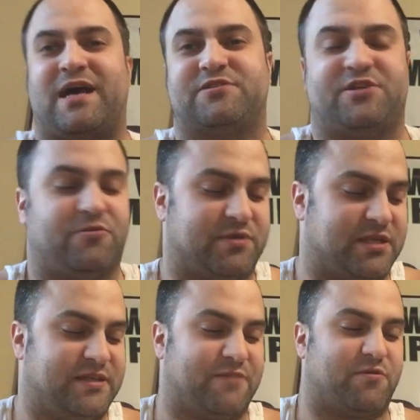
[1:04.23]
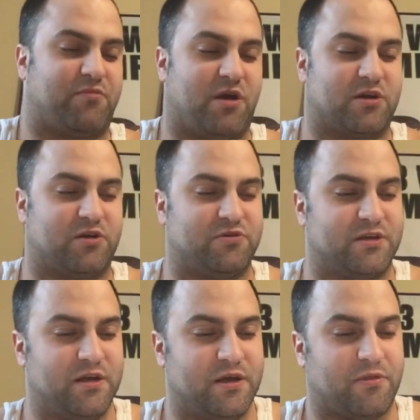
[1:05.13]
last year with the Denver
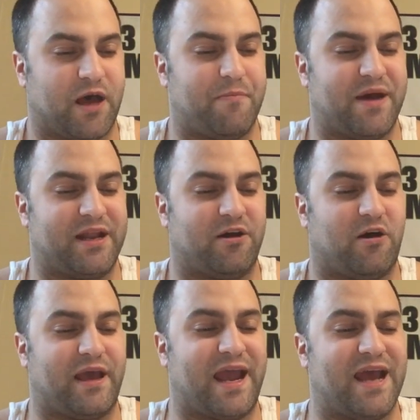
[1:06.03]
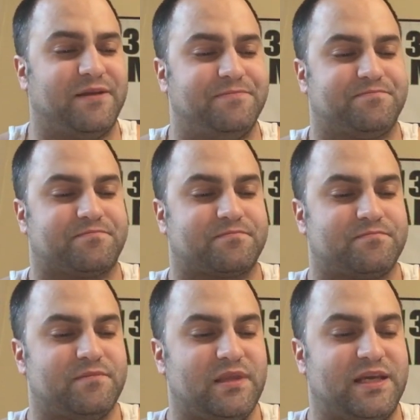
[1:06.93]
Broncos, not bad at all. And
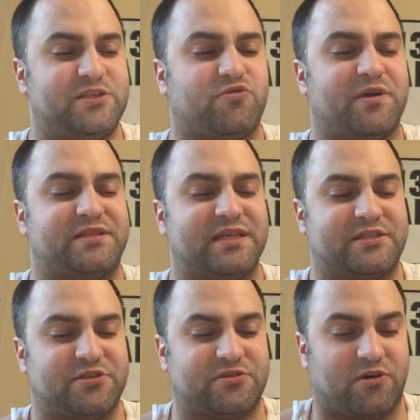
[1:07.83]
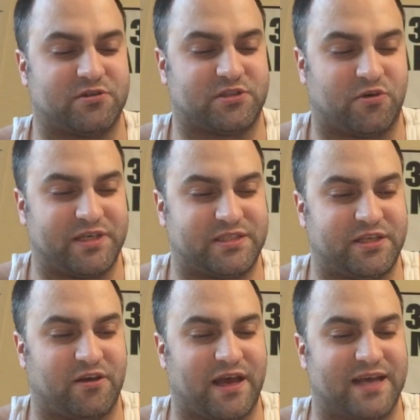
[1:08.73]
he's 26 years old, so he
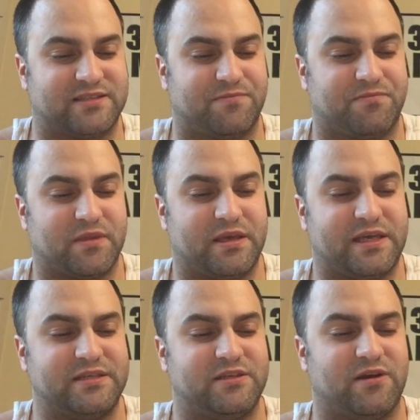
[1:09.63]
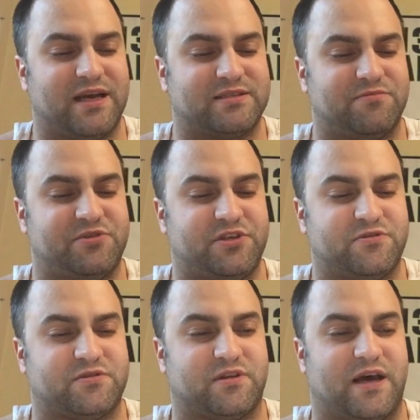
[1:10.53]
still has some, he still has some
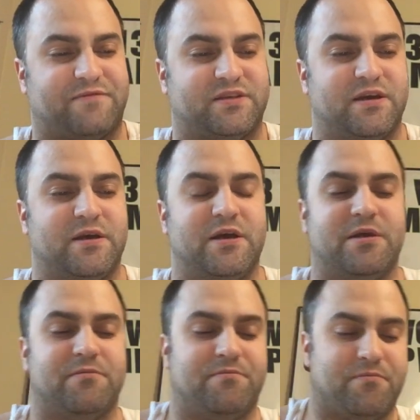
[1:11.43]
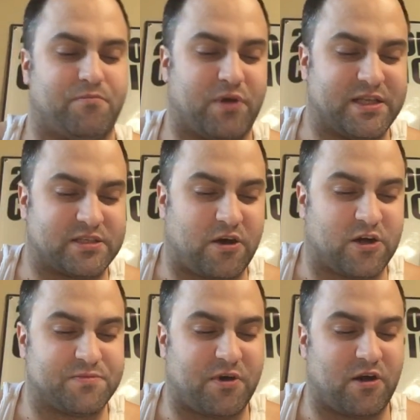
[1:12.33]
juice left. Played his
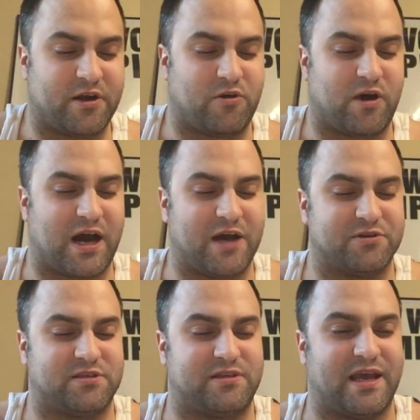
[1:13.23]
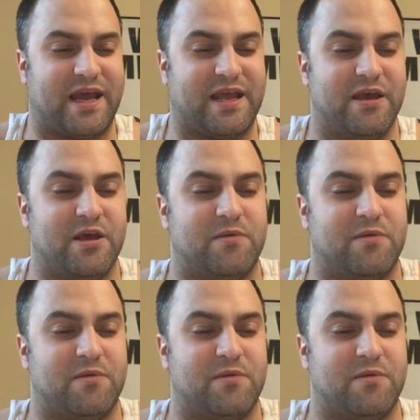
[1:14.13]
college ball at Ohio State